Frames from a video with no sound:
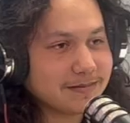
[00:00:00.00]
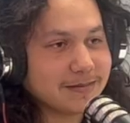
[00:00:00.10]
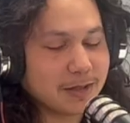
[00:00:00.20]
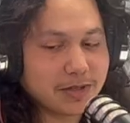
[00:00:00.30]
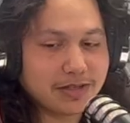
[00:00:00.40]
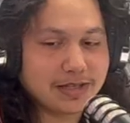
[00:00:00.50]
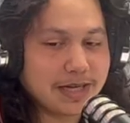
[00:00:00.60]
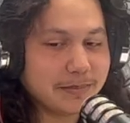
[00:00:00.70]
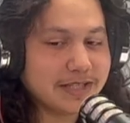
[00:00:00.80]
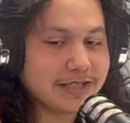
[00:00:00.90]
I'm not gonna lie, I
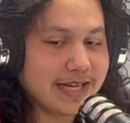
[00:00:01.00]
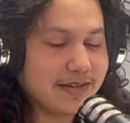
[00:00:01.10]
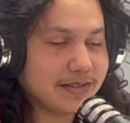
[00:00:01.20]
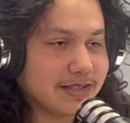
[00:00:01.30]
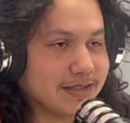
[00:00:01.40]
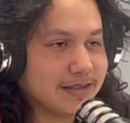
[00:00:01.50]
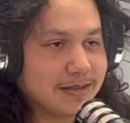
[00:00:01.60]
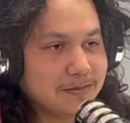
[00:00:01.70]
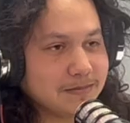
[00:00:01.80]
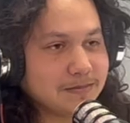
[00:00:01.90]
miss having the
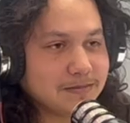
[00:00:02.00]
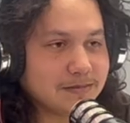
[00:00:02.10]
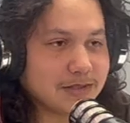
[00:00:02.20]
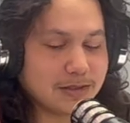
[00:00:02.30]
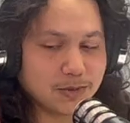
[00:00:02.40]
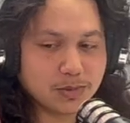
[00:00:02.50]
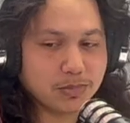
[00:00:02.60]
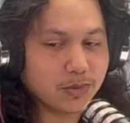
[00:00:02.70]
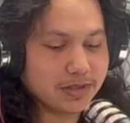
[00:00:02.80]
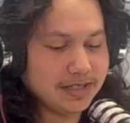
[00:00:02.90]
little
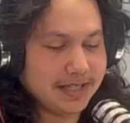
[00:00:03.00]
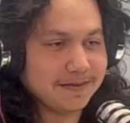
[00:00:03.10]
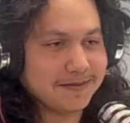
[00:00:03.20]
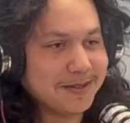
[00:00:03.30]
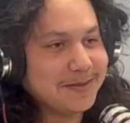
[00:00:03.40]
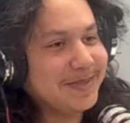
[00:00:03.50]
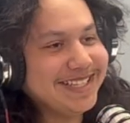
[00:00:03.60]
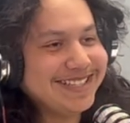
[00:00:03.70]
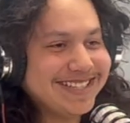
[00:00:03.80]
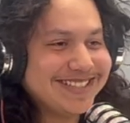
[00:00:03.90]
board like in front of me
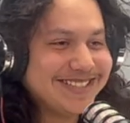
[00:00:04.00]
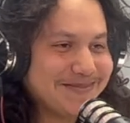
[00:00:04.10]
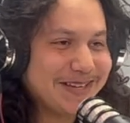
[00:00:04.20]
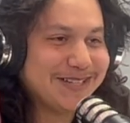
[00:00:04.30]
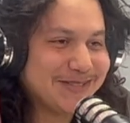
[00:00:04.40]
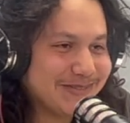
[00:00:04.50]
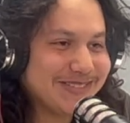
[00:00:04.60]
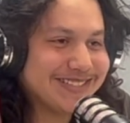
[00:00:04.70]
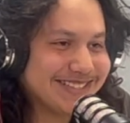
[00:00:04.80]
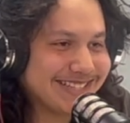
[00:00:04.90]
because it made you
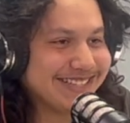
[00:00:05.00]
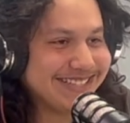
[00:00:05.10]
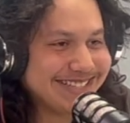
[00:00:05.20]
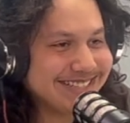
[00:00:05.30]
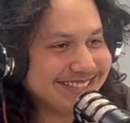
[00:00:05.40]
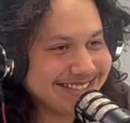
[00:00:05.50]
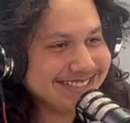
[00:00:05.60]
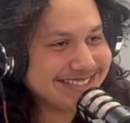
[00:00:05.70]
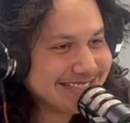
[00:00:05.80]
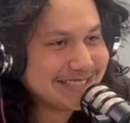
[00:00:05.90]
feel like
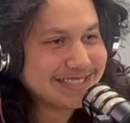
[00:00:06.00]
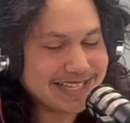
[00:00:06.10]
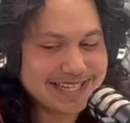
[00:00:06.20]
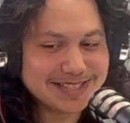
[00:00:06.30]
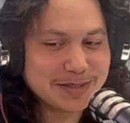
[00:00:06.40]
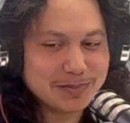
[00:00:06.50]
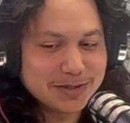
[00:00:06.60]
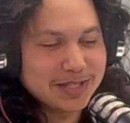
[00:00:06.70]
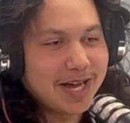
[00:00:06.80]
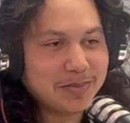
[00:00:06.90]
I could just
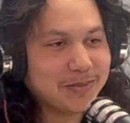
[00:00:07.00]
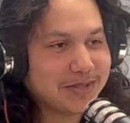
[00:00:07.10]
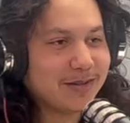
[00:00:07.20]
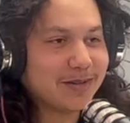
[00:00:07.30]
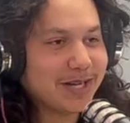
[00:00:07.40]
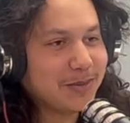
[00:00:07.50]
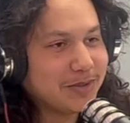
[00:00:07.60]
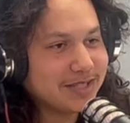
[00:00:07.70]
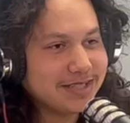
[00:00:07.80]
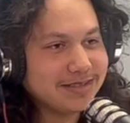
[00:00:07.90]
stop it whenever I
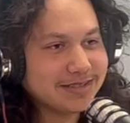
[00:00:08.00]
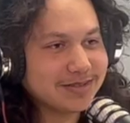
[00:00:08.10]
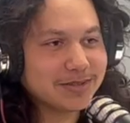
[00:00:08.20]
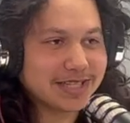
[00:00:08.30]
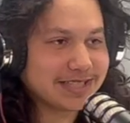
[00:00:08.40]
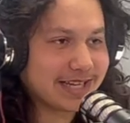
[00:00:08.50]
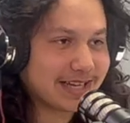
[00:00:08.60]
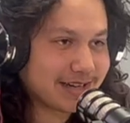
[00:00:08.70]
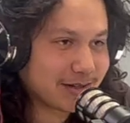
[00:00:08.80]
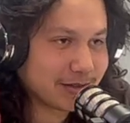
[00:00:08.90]
wanted. It's like, dang,
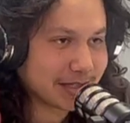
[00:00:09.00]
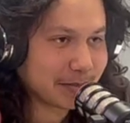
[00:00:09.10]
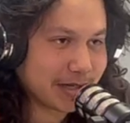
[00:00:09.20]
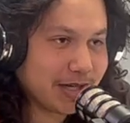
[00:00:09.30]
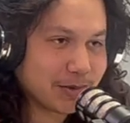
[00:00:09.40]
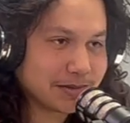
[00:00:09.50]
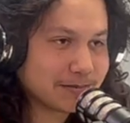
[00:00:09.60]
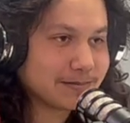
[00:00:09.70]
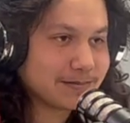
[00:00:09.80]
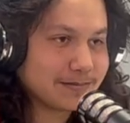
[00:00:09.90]
I got all that power.
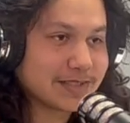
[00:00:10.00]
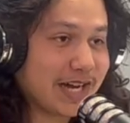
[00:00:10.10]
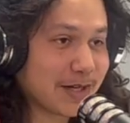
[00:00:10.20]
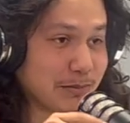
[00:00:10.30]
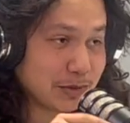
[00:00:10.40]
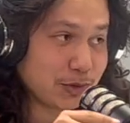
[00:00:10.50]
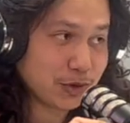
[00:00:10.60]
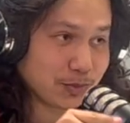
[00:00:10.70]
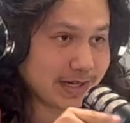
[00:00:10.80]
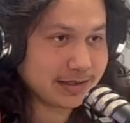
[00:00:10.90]
I could mute
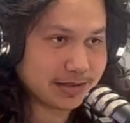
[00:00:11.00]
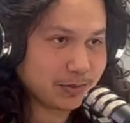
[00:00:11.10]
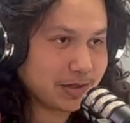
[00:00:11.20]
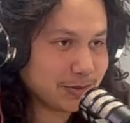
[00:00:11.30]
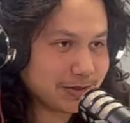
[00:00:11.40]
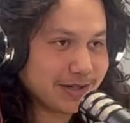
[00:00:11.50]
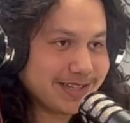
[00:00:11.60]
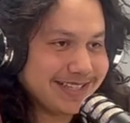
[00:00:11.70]
you right now while you talking.